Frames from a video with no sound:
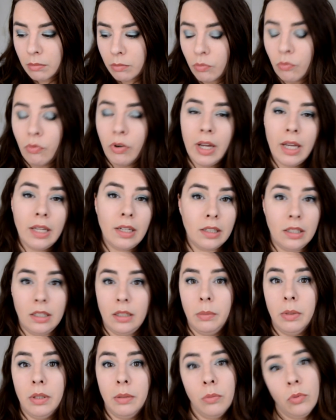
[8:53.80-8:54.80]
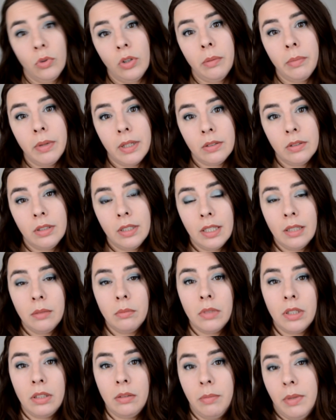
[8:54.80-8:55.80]
read a little bit more about
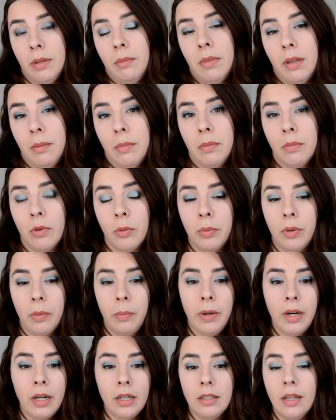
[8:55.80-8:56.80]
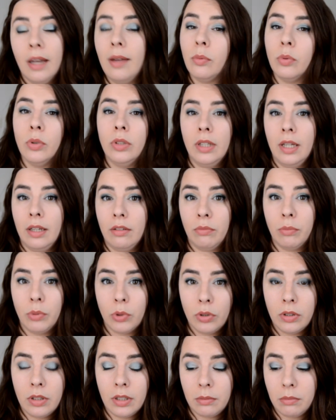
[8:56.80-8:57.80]
them and be maybe more prepared, I wouldn't have
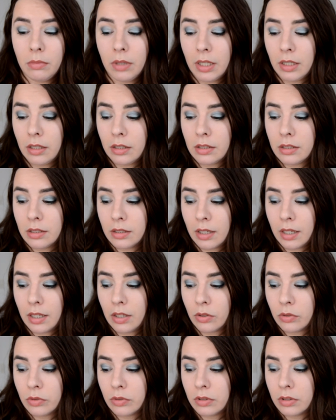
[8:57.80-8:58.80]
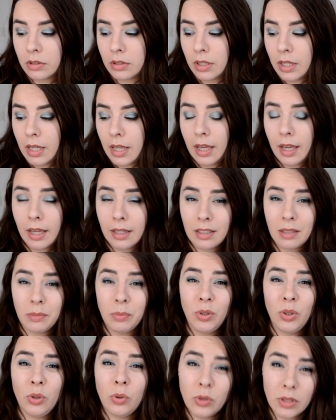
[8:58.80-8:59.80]
bought them, and I don't end
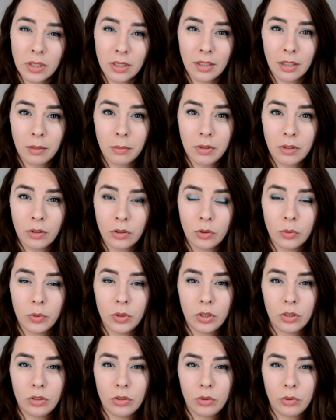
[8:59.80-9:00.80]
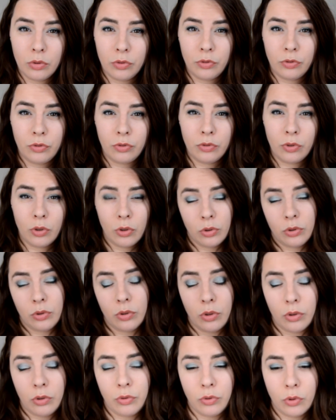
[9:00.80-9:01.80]
up using them a lot, which is of
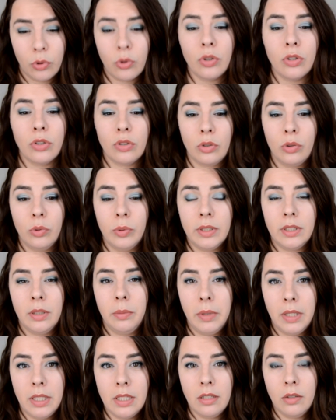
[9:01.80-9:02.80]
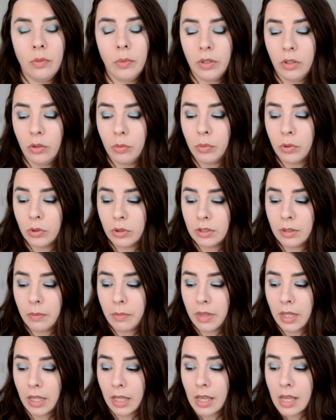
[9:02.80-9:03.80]
course always a pity when you bought
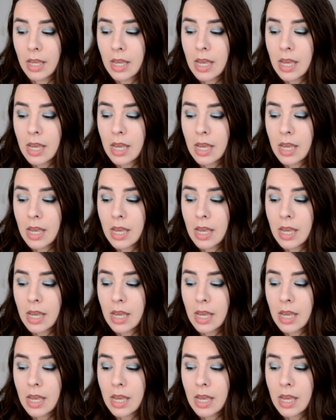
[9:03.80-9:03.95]
something.